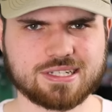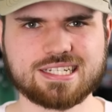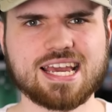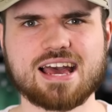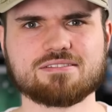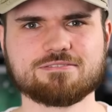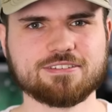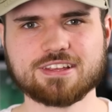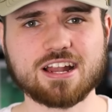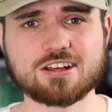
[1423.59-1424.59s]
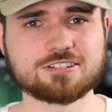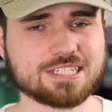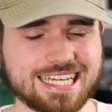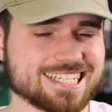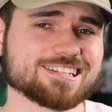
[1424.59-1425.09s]
And yeah, fifty dollars
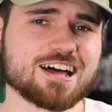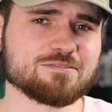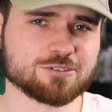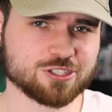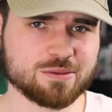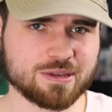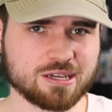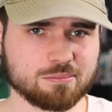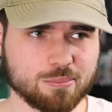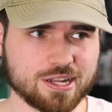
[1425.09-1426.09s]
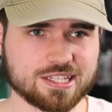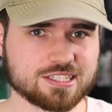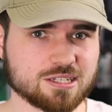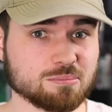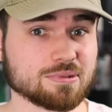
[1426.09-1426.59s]
is a lot for shipping, but it's
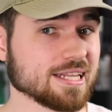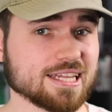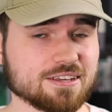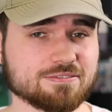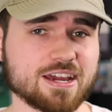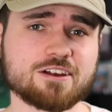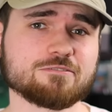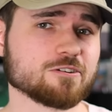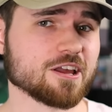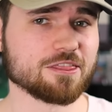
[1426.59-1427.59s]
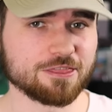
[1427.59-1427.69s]
completely fair for a